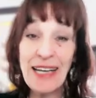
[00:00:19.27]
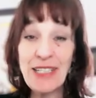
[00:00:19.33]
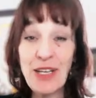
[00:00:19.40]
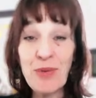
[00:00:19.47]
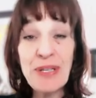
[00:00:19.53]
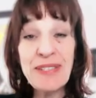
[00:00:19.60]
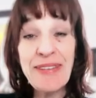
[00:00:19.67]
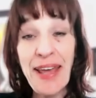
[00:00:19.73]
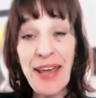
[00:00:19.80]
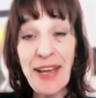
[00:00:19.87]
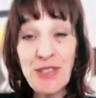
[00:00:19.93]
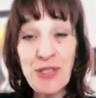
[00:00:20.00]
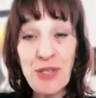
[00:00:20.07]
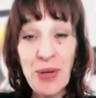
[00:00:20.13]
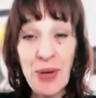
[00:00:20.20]
As I was
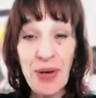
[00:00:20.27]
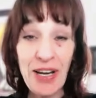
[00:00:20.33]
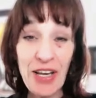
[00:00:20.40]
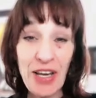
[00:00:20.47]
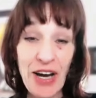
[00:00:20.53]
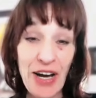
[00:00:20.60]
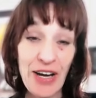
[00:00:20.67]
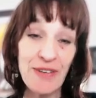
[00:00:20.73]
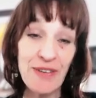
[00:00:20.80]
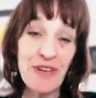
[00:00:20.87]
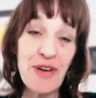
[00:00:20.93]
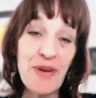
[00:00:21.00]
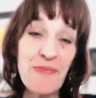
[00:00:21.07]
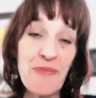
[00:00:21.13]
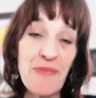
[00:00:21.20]
saying to you earlier
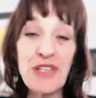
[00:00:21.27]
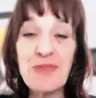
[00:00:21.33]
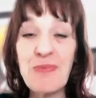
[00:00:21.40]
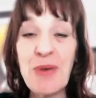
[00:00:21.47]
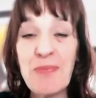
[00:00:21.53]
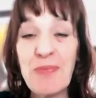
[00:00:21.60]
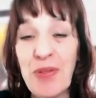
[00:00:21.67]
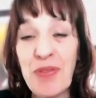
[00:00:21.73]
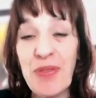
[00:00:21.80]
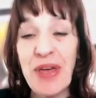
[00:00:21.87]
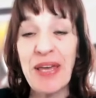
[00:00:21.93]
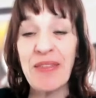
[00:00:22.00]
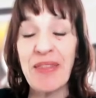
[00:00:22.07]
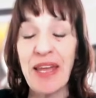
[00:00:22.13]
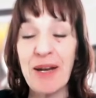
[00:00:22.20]
on, most people
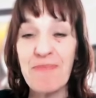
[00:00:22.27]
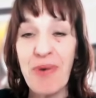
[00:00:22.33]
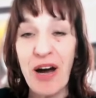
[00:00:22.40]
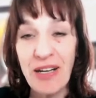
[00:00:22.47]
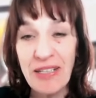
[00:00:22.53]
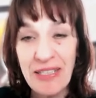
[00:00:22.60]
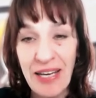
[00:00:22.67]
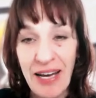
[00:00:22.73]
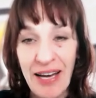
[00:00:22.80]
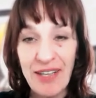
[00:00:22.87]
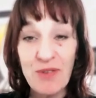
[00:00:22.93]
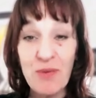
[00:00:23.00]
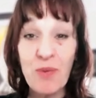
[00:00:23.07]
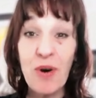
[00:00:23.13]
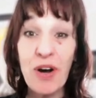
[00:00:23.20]
think that
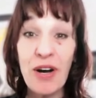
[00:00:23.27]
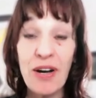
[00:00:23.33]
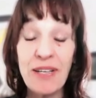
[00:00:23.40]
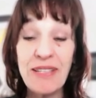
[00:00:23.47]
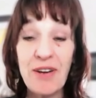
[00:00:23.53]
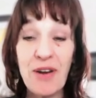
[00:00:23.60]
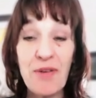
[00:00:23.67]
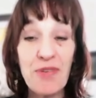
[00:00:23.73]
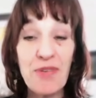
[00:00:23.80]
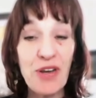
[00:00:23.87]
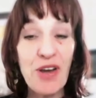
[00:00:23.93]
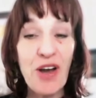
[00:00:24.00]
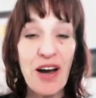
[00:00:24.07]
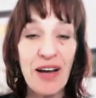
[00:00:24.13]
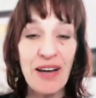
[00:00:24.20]
apartheid was an
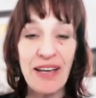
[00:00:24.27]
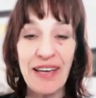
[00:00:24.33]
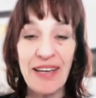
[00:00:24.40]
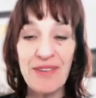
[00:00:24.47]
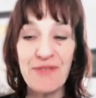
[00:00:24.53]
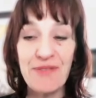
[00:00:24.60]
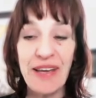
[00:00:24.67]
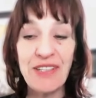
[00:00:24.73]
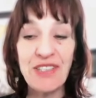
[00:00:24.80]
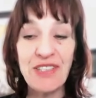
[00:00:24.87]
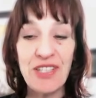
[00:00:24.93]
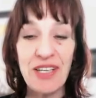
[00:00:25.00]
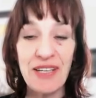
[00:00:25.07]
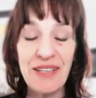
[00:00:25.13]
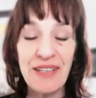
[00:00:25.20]
Afrikaner
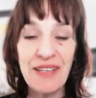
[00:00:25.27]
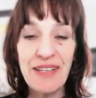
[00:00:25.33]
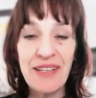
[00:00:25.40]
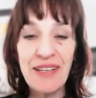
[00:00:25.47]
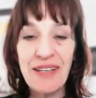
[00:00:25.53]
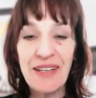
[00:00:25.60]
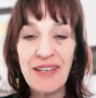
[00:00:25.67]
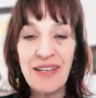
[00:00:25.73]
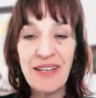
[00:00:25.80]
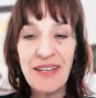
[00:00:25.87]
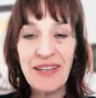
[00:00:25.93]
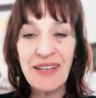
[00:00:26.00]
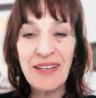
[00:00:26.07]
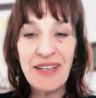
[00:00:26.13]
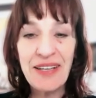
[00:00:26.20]
invention.
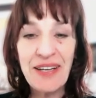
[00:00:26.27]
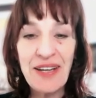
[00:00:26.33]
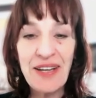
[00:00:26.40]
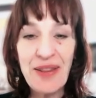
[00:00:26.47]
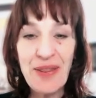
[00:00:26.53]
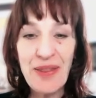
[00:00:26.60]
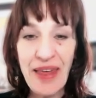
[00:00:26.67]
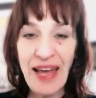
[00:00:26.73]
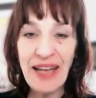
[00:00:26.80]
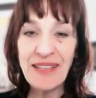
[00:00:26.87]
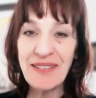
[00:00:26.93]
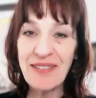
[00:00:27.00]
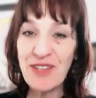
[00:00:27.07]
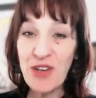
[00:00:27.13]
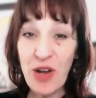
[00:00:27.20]

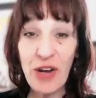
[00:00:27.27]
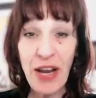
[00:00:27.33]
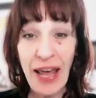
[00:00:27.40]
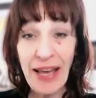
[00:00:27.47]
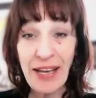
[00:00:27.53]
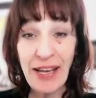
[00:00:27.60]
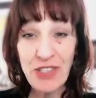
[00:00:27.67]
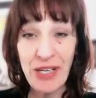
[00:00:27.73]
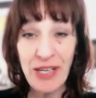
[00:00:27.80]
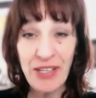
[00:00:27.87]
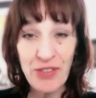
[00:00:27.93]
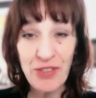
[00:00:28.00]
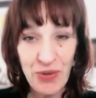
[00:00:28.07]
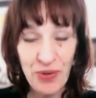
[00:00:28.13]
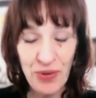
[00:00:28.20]
That's not
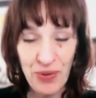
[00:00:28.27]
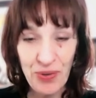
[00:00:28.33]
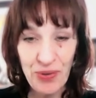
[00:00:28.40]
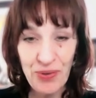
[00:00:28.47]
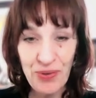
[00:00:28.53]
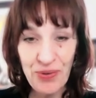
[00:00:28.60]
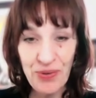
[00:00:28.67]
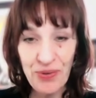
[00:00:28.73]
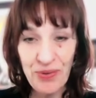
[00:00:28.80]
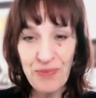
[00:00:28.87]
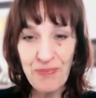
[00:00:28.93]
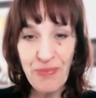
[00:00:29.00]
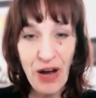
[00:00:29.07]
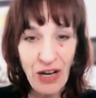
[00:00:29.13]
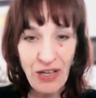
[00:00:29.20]
actually true,
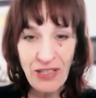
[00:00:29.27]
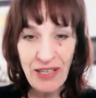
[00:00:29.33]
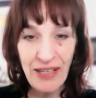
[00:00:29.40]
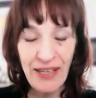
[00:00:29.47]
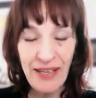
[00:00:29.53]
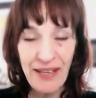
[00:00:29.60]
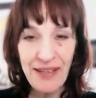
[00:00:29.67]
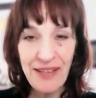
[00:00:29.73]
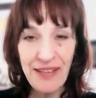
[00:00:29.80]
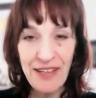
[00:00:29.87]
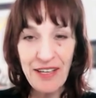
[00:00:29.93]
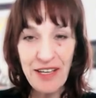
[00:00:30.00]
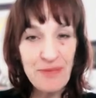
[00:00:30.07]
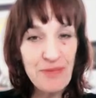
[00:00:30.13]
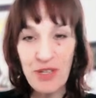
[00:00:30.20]
partly,
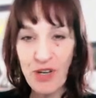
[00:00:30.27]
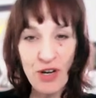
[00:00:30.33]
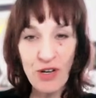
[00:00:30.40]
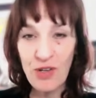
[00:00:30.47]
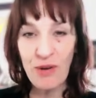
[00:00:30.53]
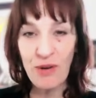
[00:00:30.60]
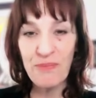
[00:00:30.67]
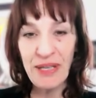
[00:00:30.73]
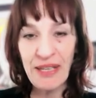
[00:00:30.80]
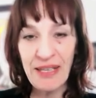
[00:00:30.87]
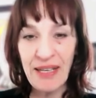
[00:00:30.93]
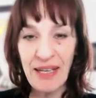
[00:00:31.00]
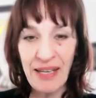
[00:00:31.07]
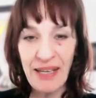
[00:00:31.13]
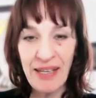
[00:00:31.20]
but not
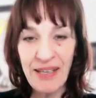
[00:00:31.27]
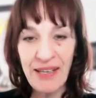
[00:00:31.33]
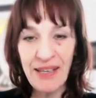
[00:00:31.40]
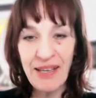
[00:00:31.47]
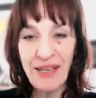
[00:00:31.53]
completely,